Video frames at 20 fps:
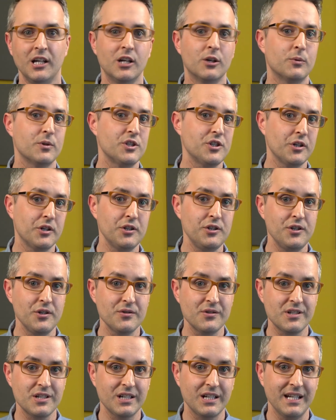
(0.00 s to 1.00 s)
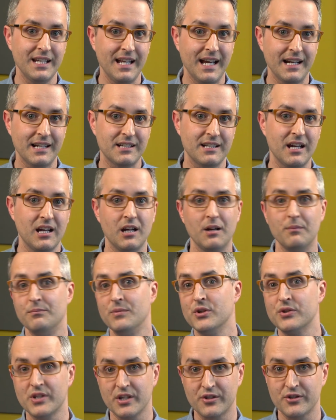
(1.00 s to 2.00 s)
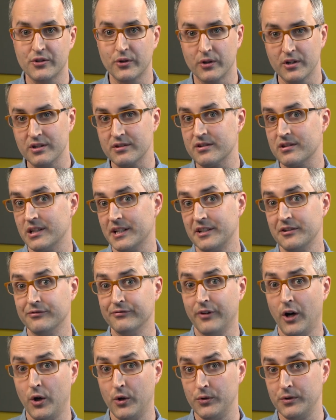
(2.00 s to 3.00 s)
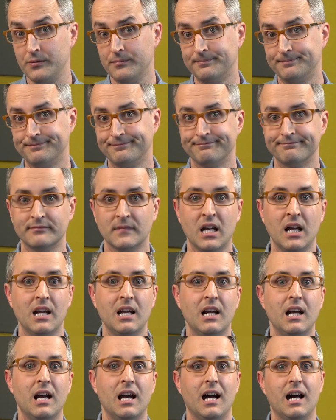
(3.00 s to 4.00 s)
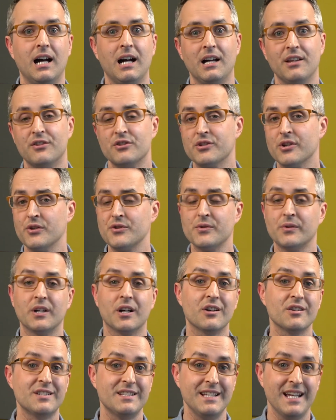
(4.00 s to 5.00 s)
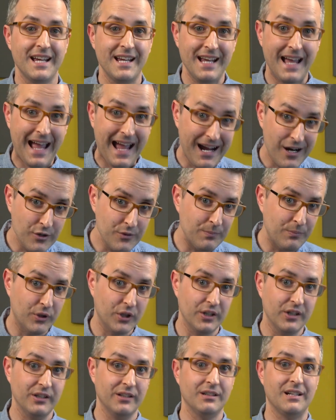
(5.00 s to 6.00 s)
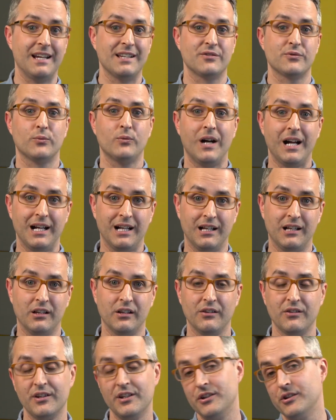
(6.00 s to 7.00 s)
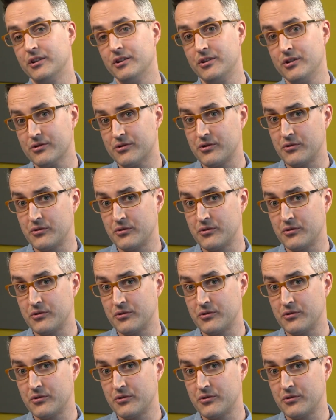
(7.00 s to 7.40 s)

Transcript: which you could use to connect a music source like your phone. There's also an RCA output as well that you could use to